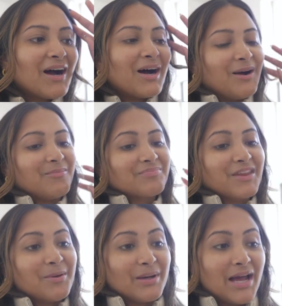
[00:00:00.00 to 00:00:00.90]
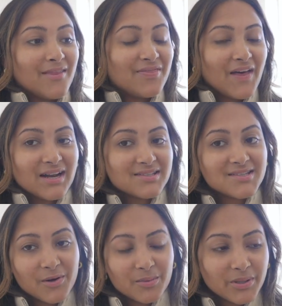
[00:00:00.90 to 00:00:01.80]
um but yeah that is
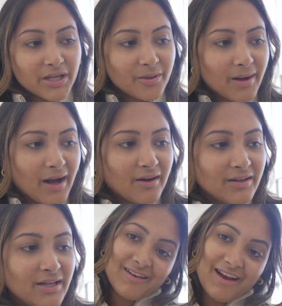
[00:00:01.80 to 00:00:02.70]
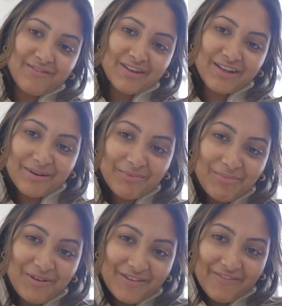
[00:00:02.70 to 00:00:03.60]
going pretty well i feel like i'm gonna
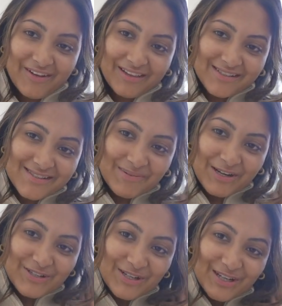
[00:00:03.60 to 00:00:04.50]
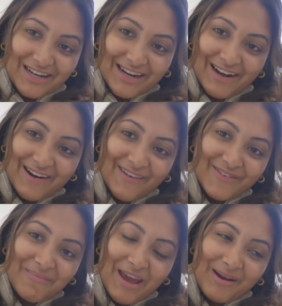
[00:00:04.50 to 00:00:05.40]
be living in this sweatshirt i got it
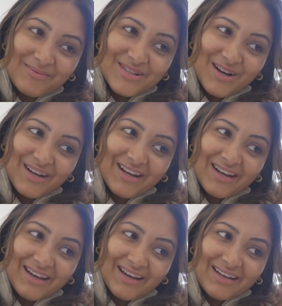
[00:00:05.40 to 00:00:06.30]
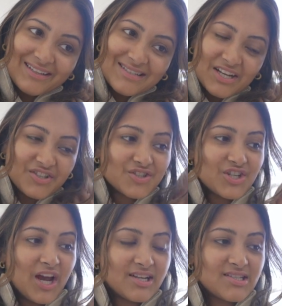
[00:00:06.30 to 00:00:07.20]
from amazon and i just
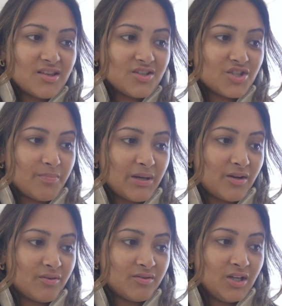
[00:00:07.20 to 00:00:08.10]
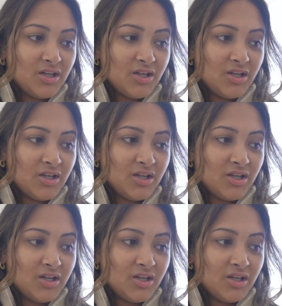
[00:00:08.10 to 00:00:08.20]
checked and the shipping